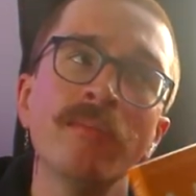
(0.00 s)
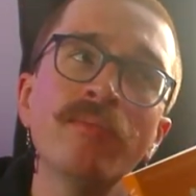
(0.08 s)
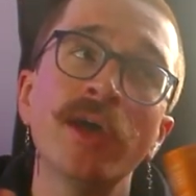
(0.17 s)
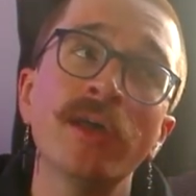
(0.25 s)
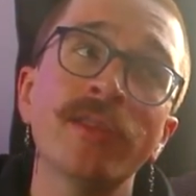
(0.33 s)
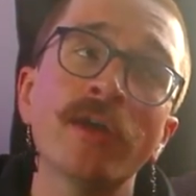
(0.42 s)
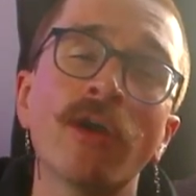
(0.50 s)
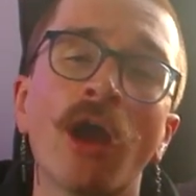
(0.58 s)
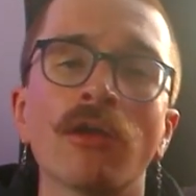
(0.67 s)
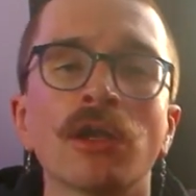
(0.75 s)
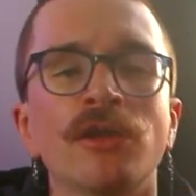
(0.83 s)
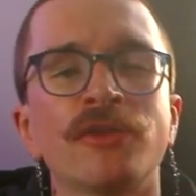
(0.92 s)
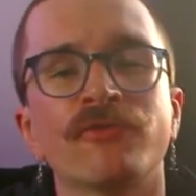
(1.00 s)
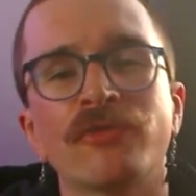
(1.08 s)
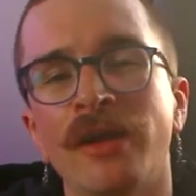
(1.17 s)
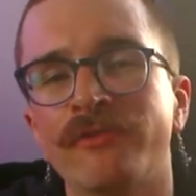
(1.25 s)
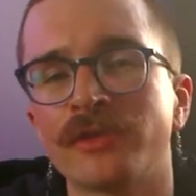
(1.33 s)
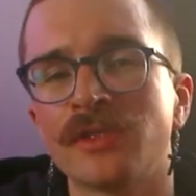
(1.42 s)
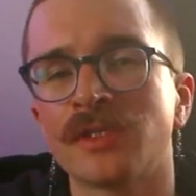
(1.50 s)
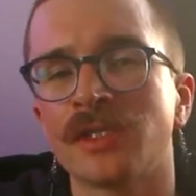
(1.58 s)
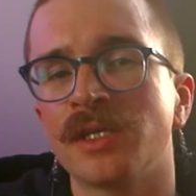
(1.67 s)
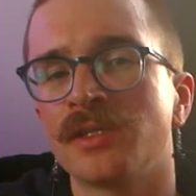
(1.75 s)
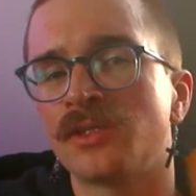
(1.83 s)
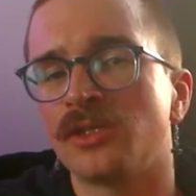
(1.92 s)
but there are a lot of
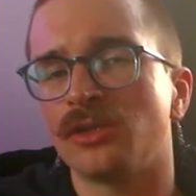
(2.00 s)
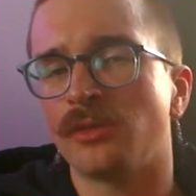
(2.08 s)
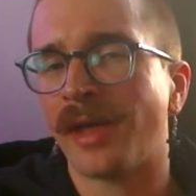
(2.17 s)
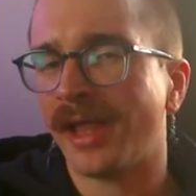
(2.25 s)
references to